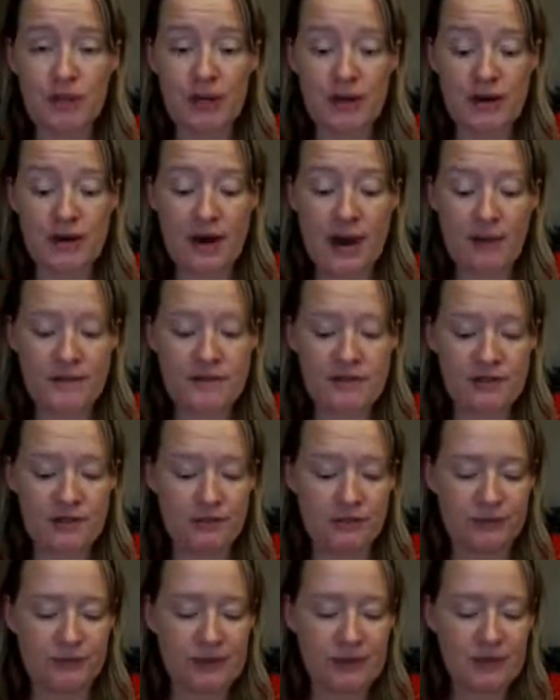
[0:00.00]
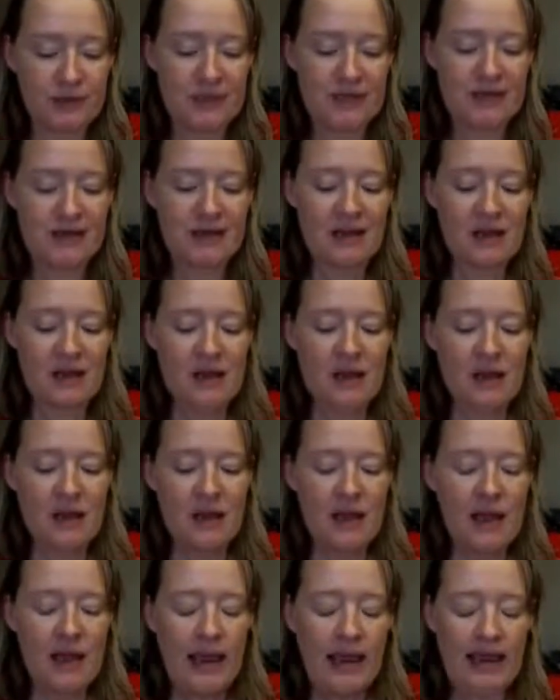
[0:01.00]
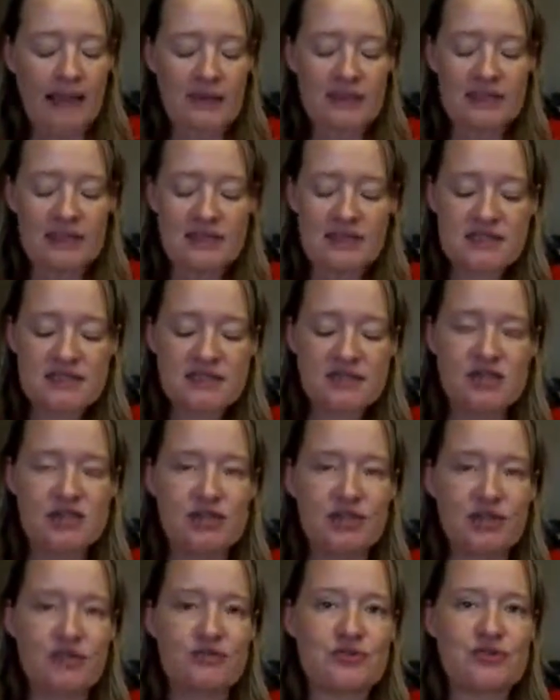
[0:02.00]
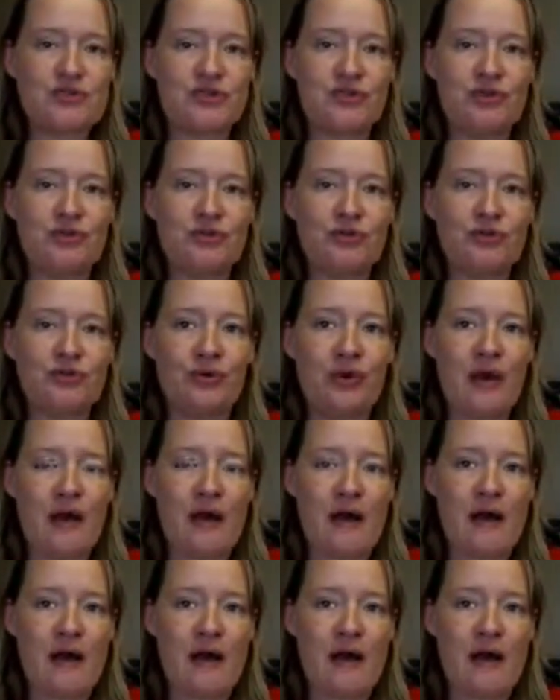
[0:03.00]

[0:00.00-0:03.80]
and Neptune. Amethyst is used to